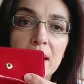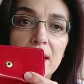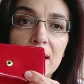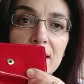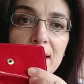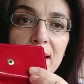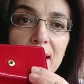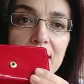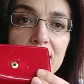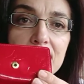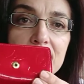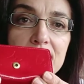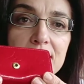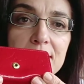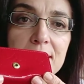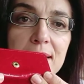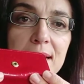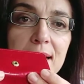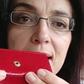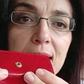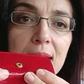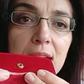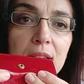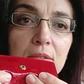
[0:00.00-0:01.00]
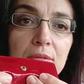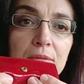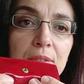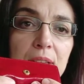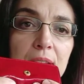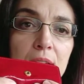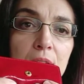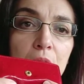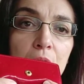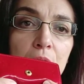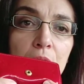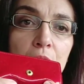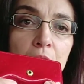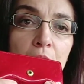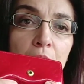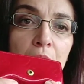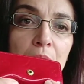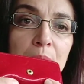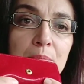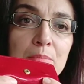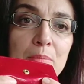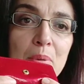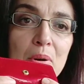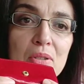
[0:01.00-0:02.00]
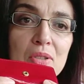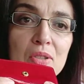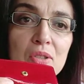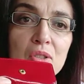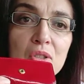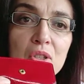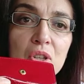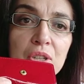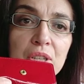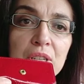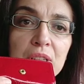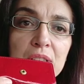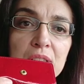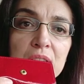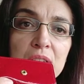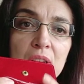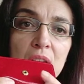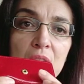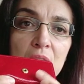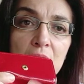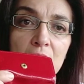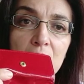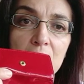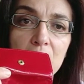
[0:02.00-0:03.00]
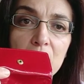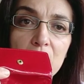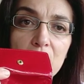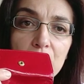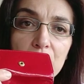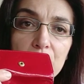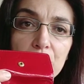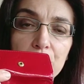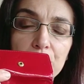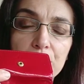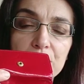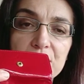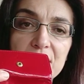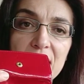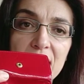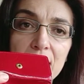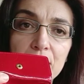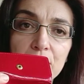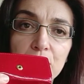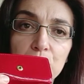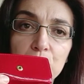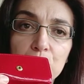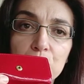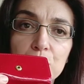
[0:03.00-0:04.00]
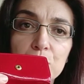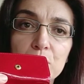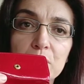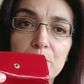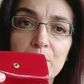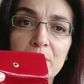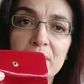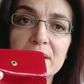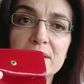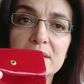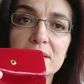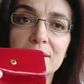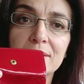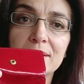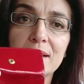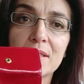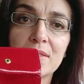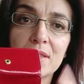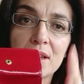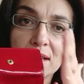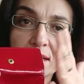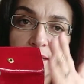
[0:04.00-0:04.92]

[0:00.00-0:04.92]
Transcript: It has the LV logo embossed on it down through the piece of leather.